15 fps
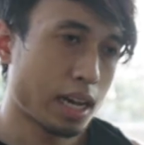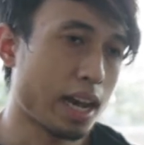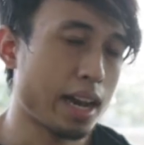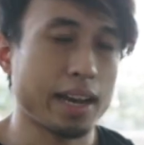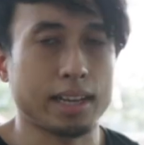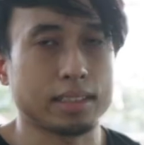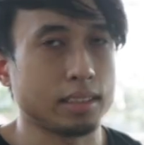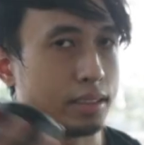
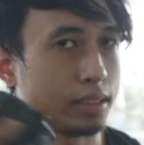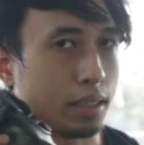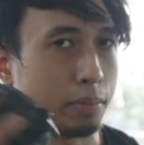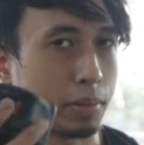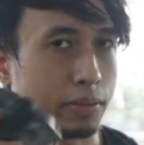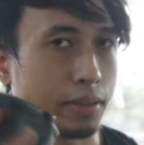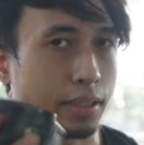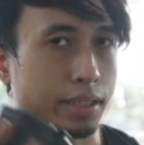I actually still
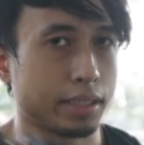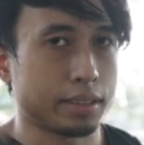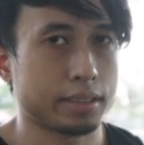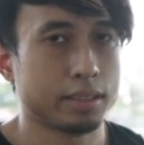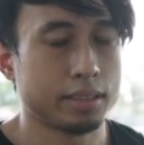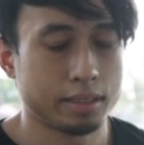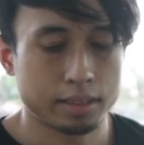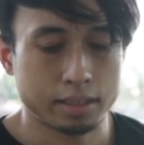prefer
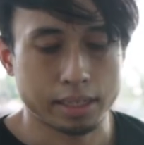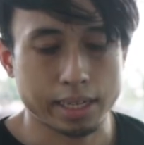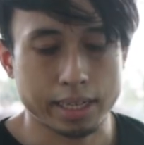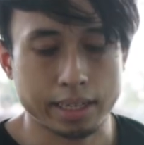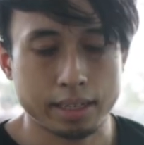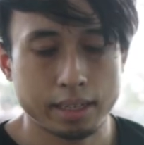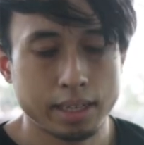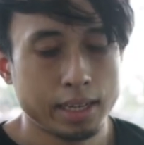this,
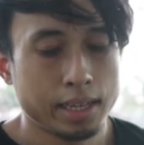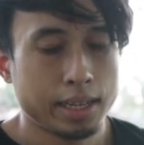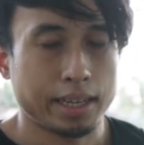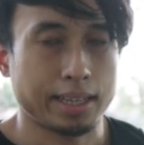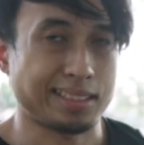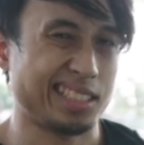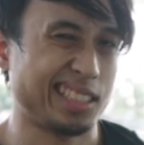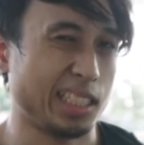right?
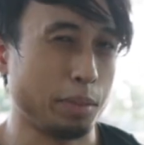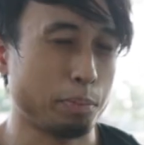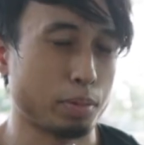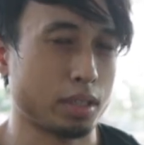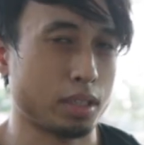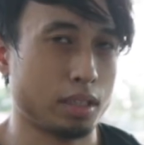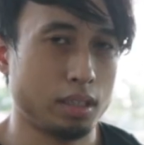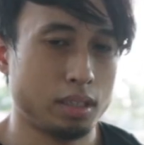It's
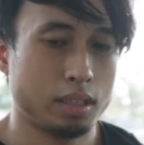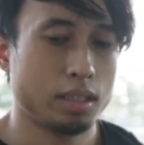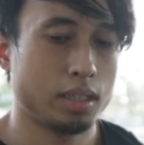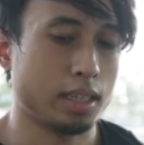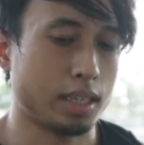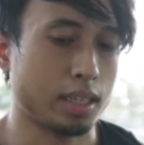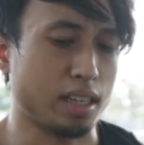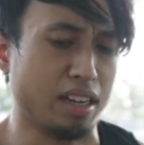cheaper,
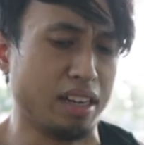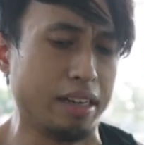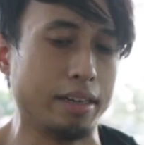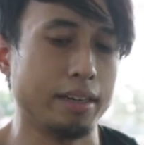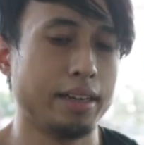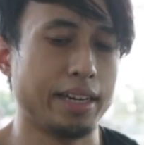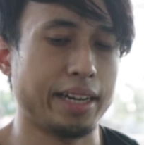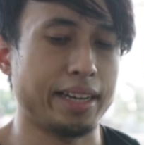
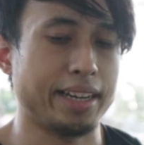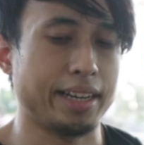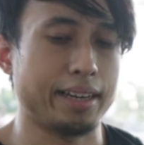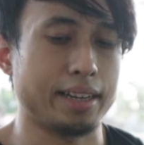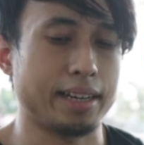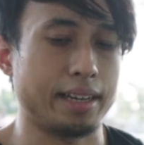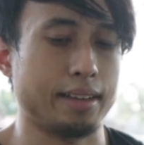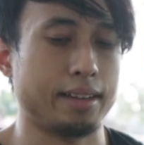uh, and
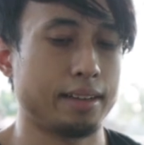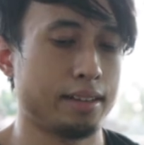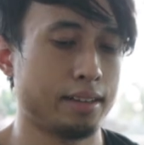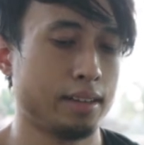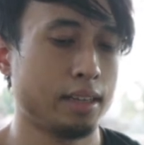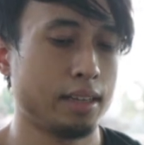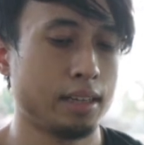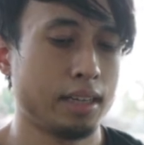then like,
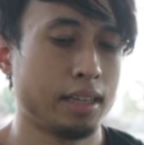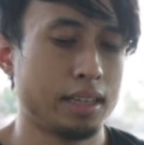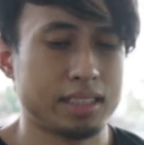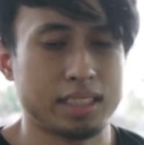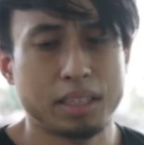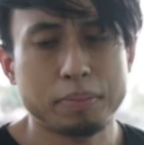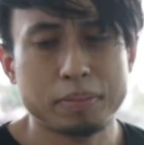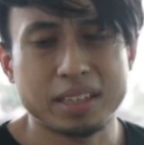
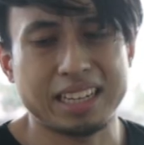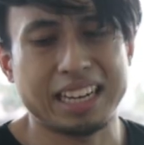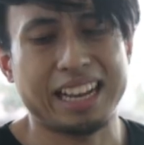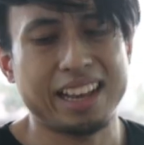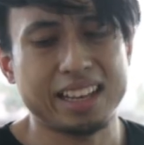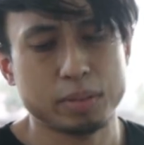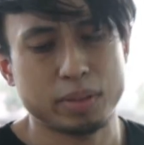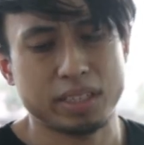cheaper, it
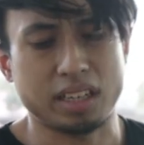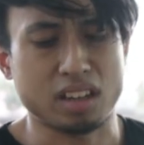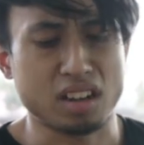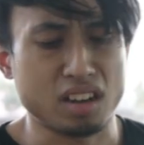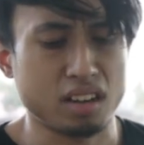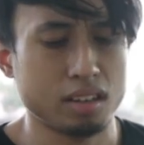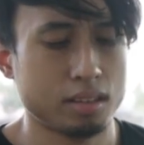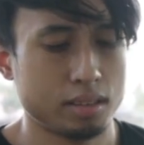lasts pretty
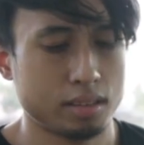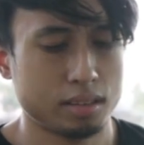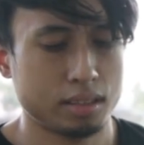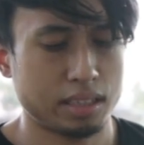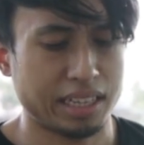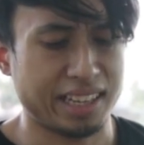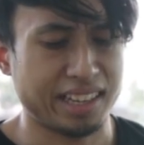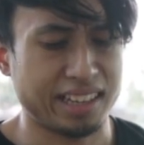long,
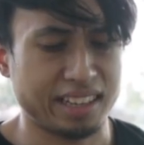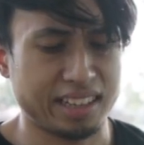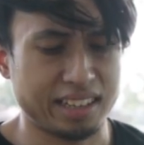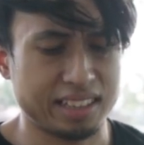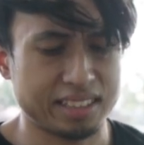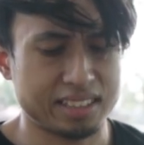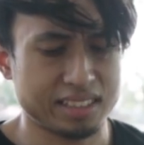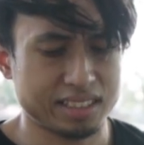and
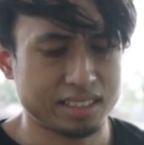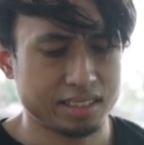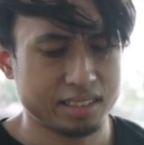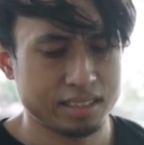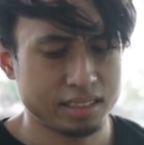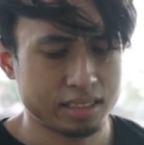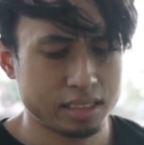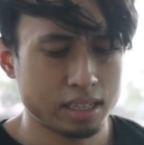it's
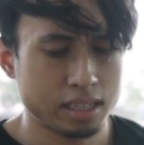just